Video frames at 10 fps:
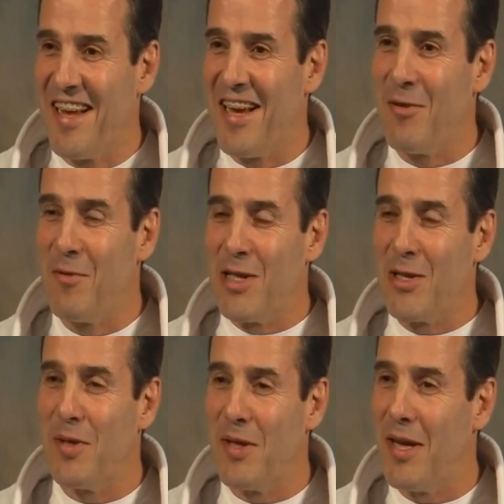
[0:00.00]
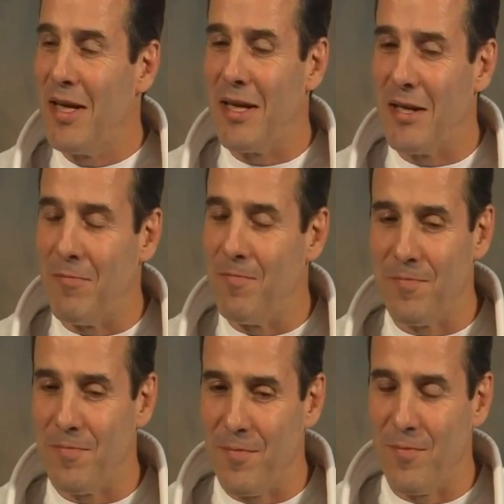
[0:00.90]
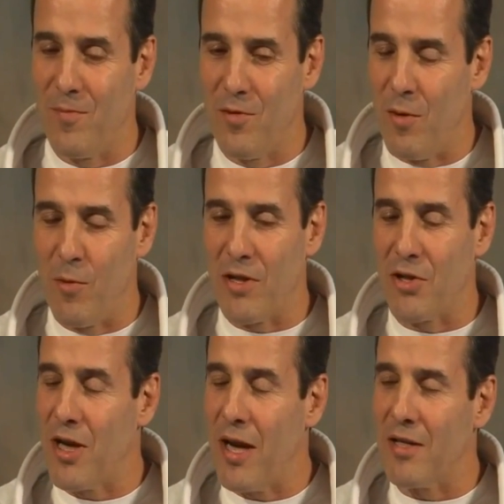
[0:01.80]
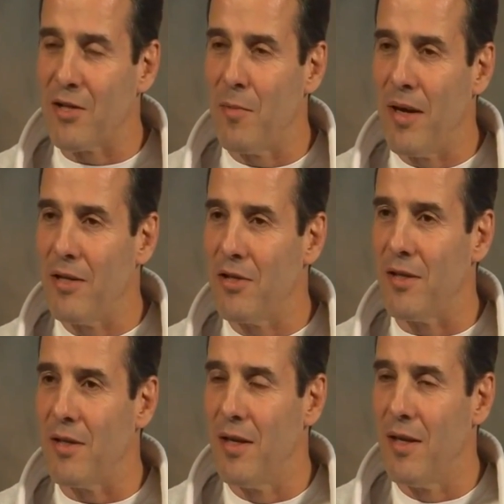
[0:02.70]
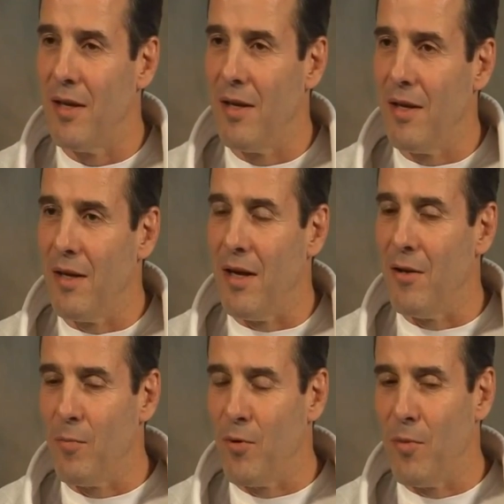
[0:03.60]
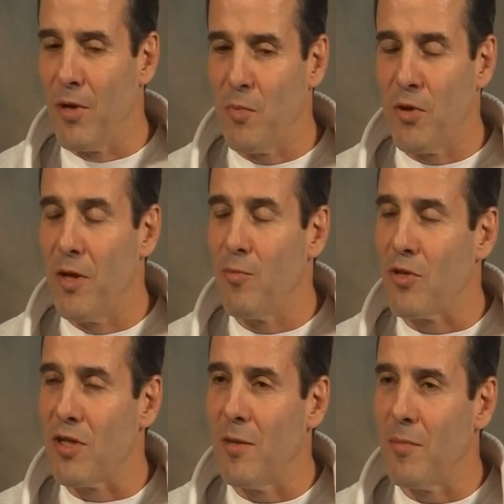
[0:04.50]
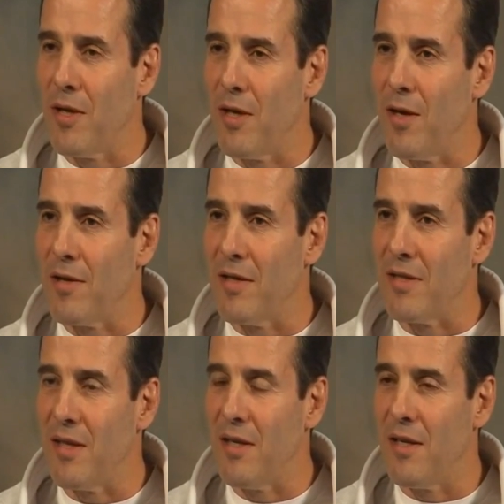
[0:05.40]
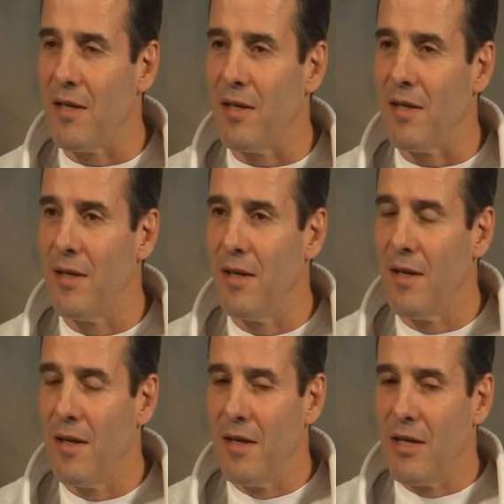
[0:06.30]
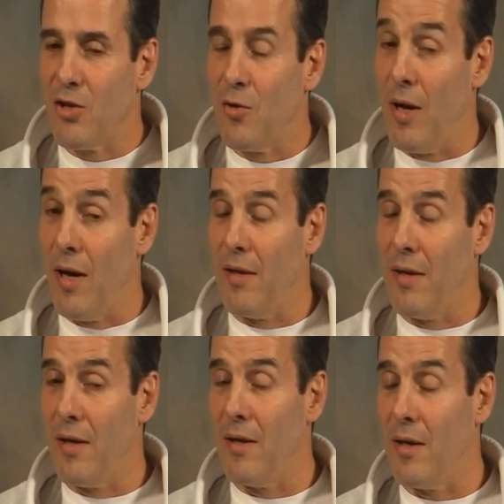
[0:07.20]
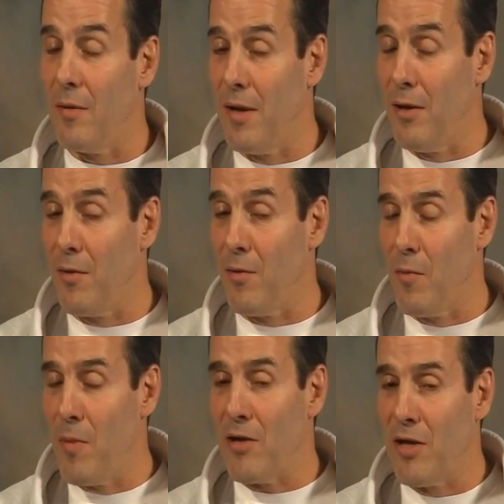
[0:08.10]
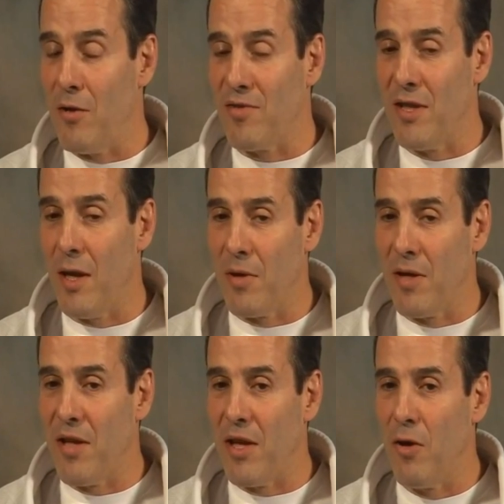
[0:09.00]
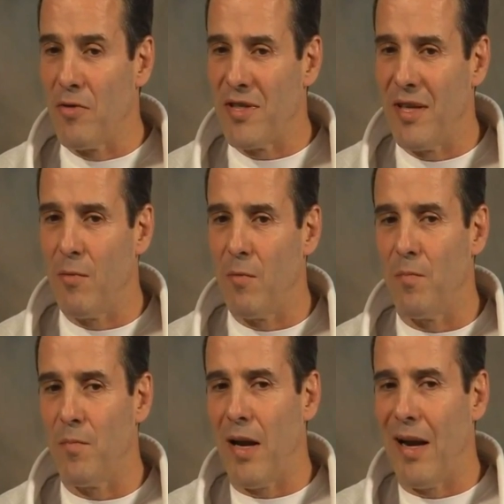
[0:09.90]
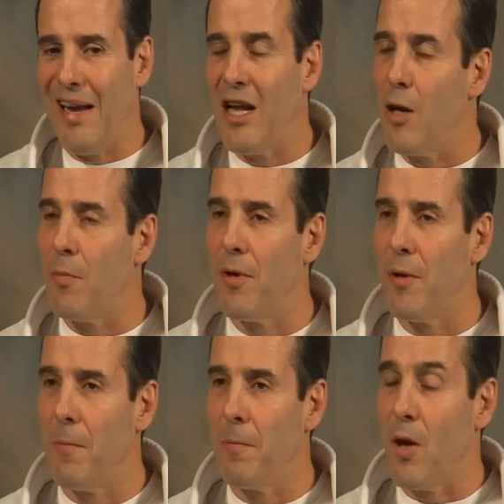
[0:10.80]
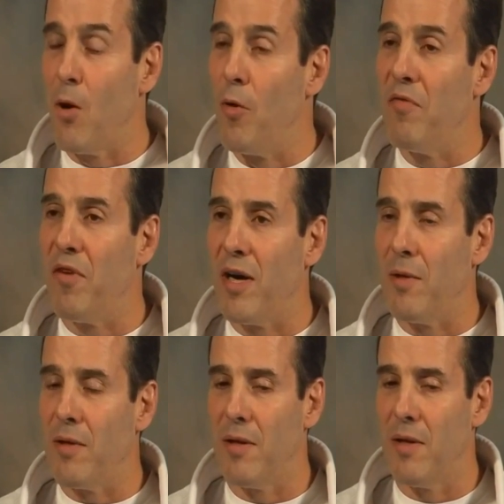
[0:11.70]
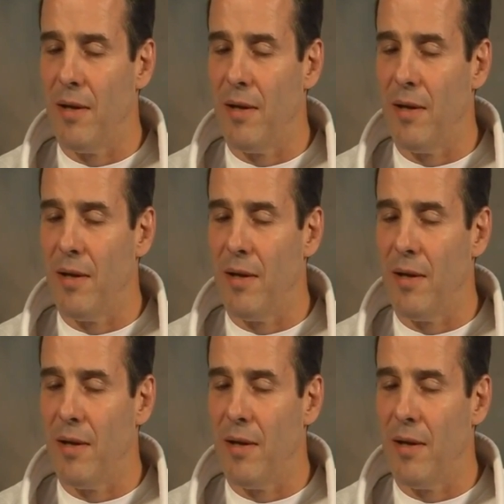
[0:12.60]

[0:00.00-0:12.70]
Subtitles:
Helio Gracie went there, and there was a challenge match, and Helio pretty much put him to sleep there at the scene. And so, anyway, going back to the UFC, I believe the UFC cleaned up the whole environment,